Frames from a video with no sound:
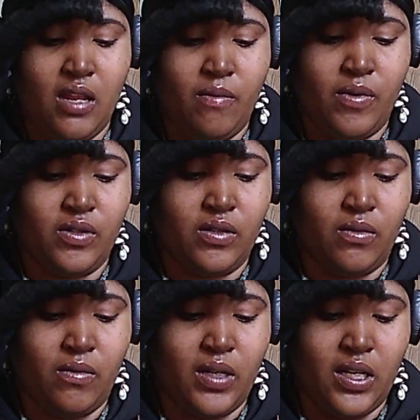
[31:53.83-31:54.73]

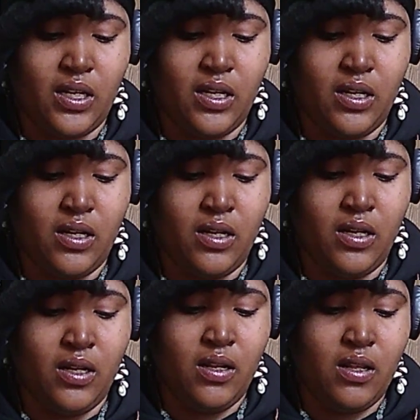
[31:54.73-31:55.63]
pursuing
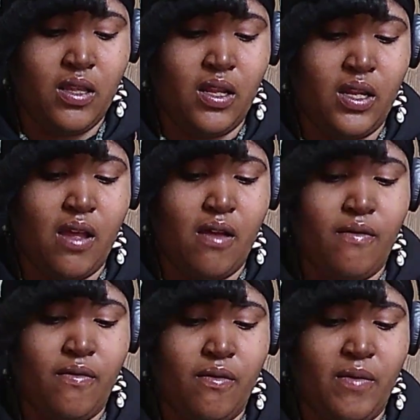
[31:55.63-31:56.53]
the
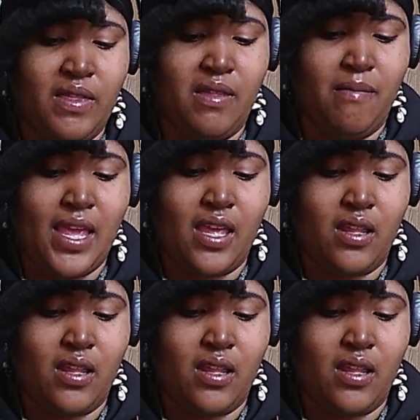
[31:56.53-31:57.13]
love with the man.